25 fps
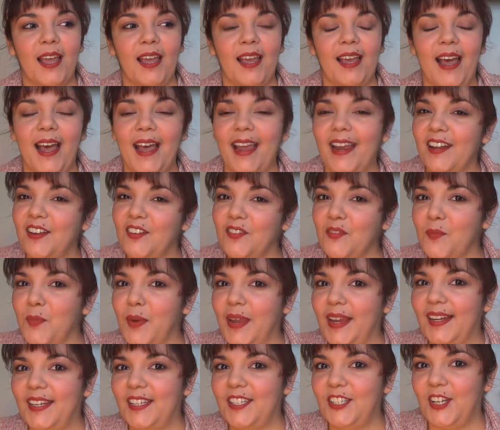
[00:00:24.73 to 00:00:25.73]
kind of
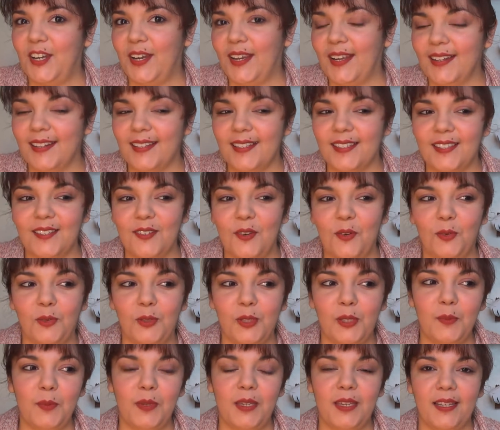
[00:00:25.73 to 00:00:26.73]
by chance,
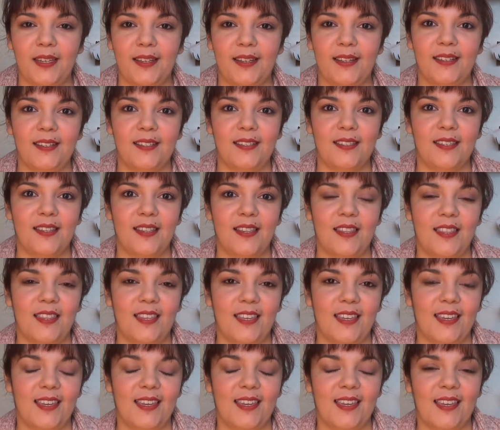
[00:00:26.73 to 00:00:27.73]
only because
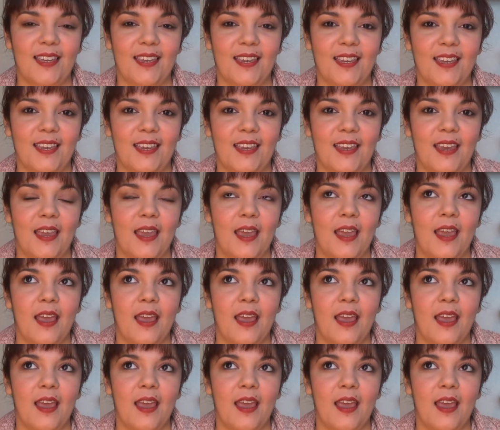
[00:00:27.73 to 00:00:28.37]
the